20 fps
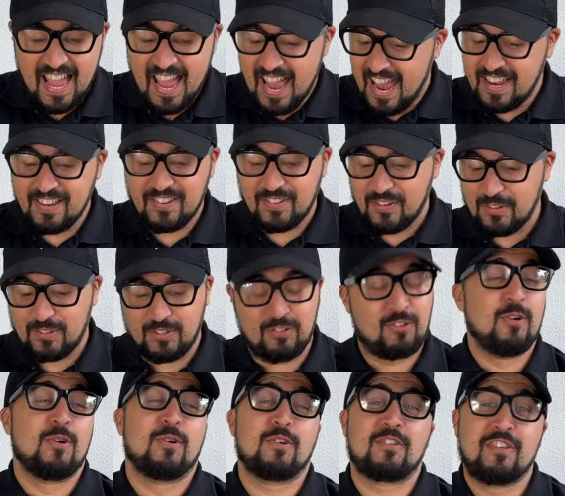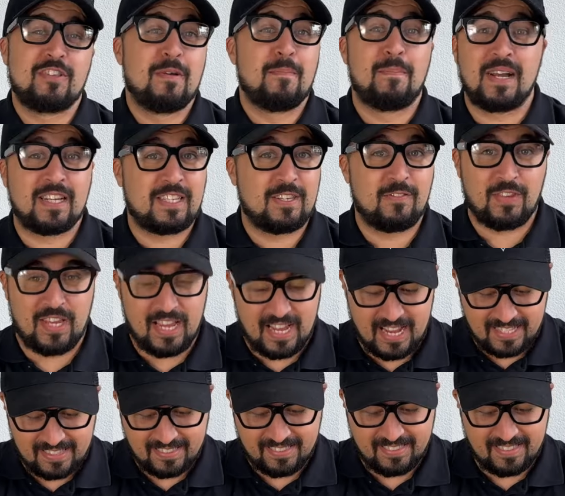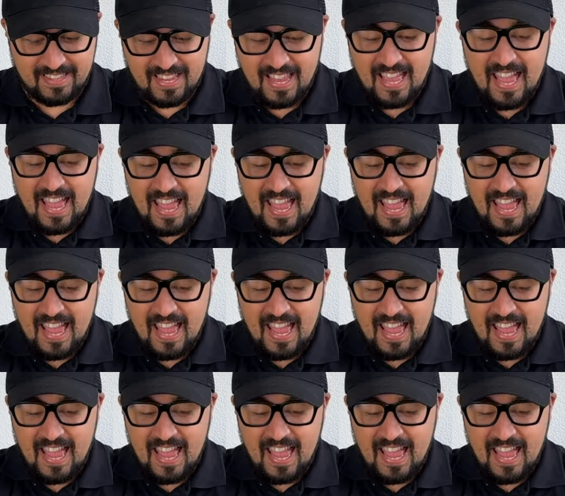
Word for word: it's just stuck to the back of your hand.